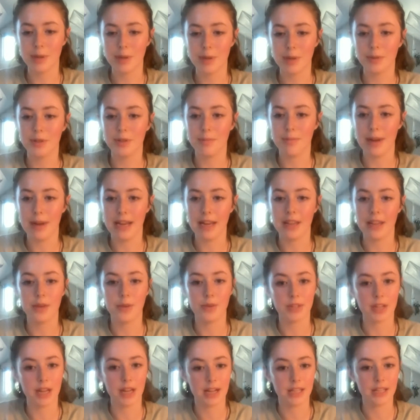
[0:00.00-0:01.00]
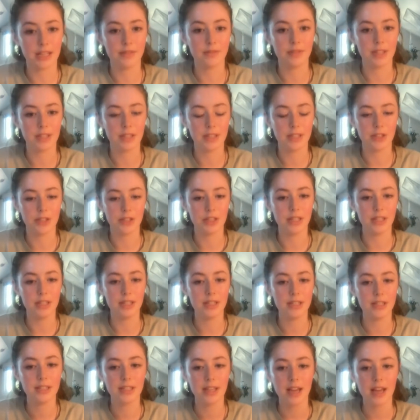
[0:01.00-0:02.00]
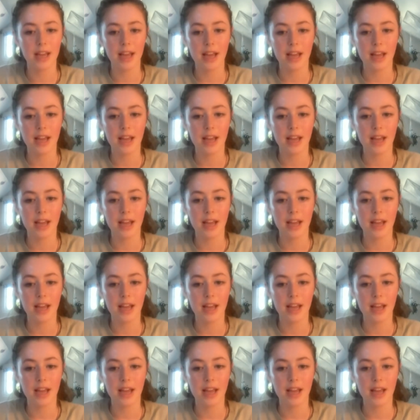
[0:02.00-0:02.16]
to be able to make those kinds of decisions.